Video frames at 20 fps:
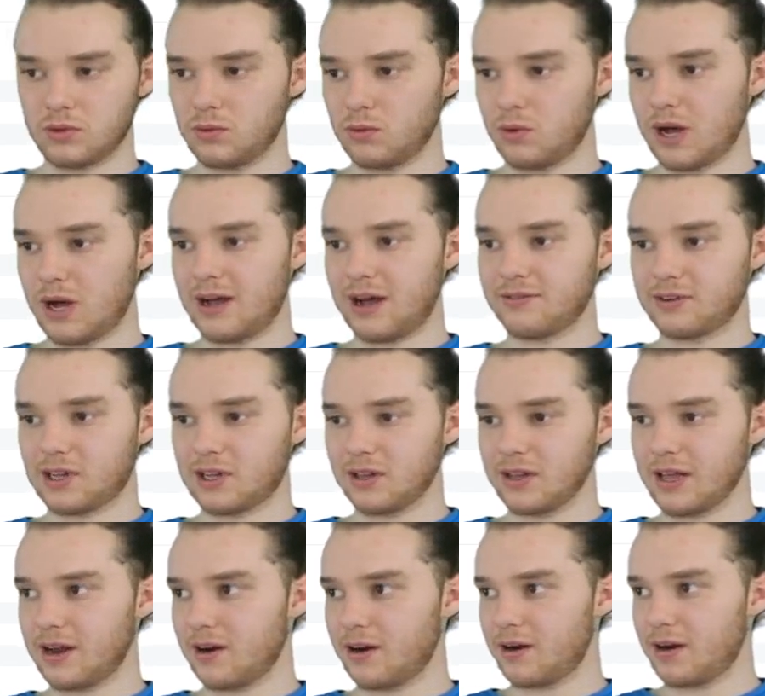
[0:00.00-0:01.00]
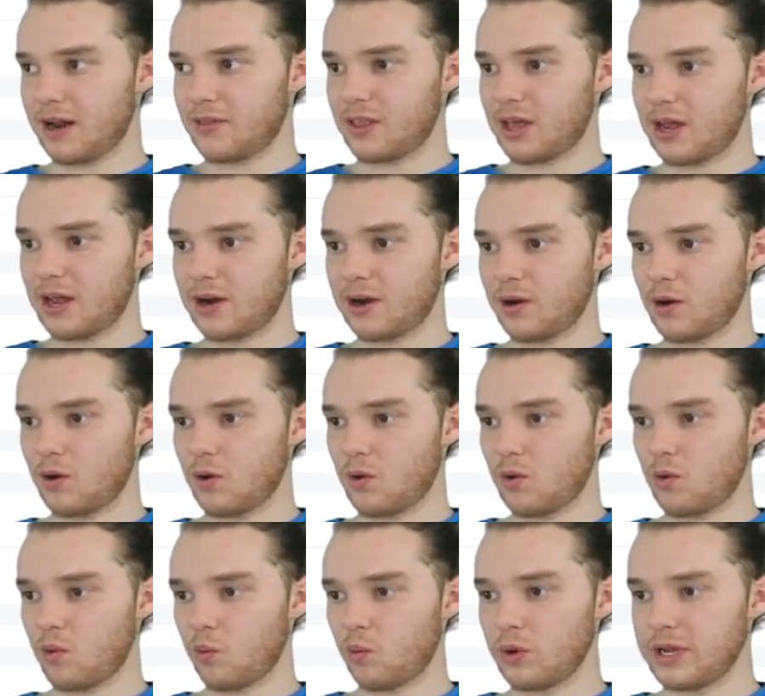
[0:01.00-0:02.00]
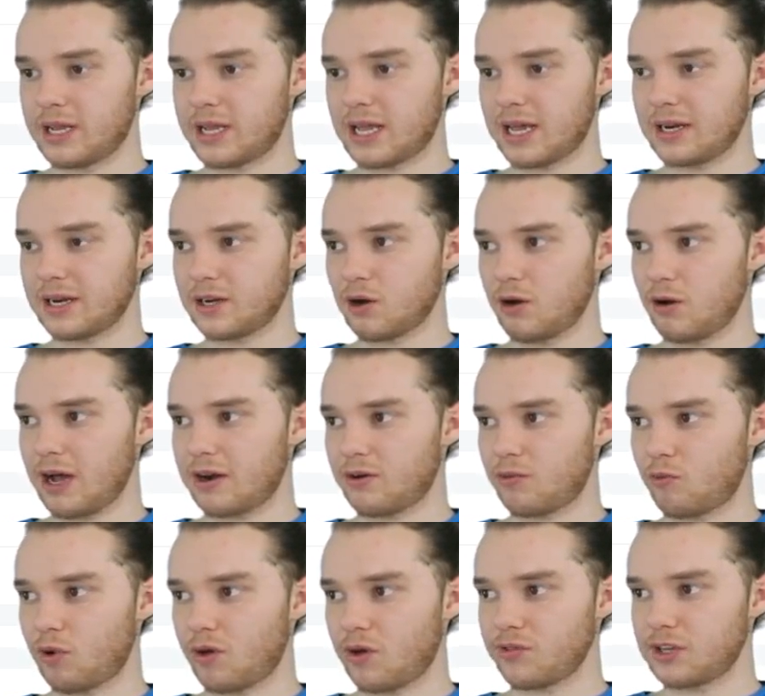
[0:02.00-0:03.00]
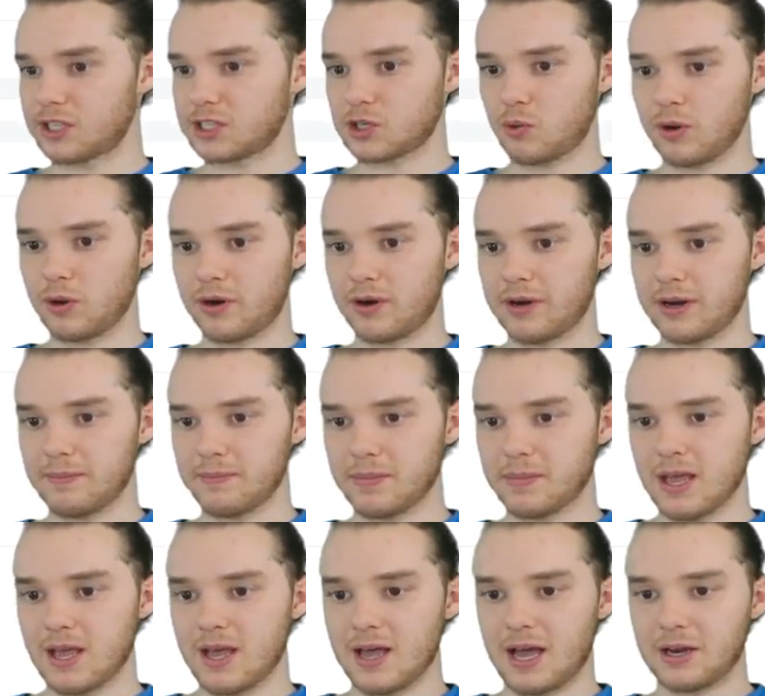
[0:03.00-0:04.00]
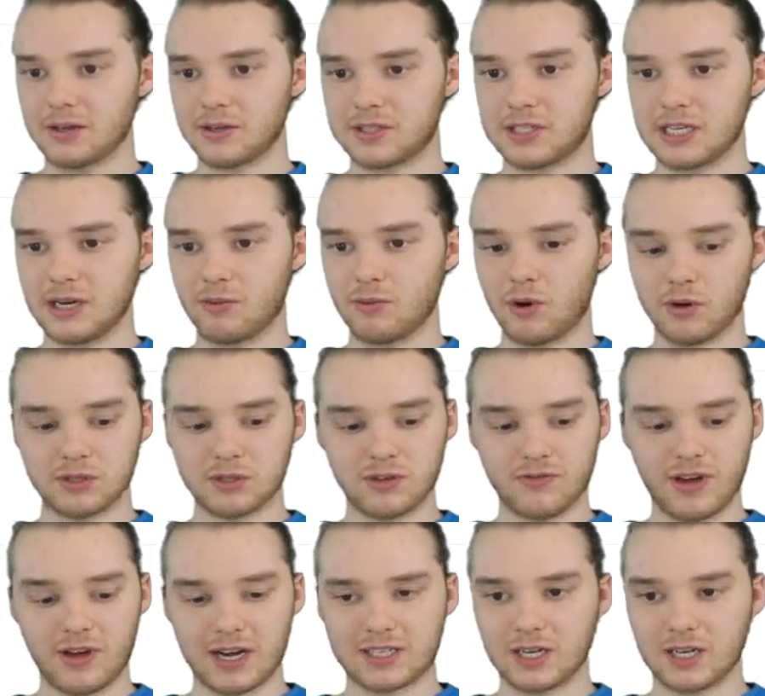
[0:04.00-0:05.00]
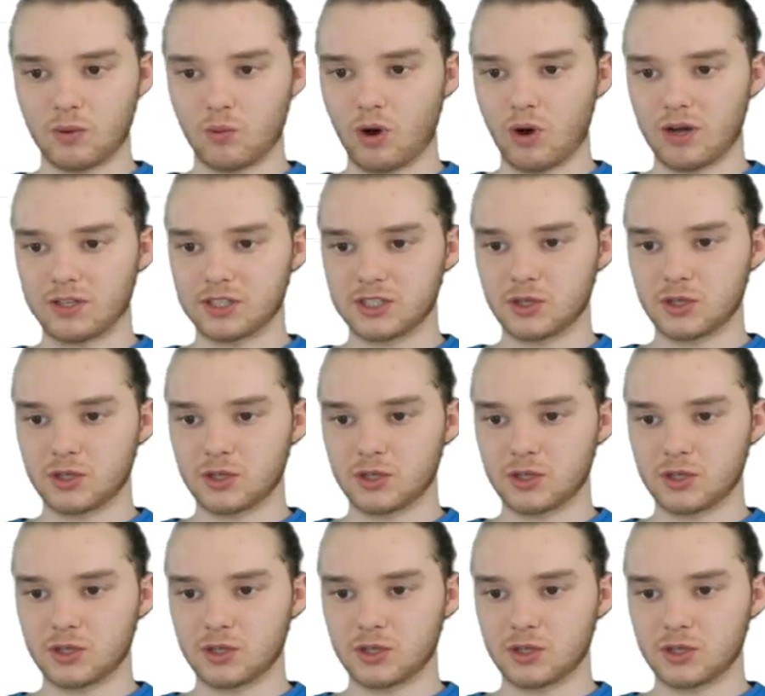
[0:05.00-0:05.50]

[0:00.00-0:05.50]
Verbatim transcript: we'll have Claire and then we can go ahead and run this query and you'll see rows affected one.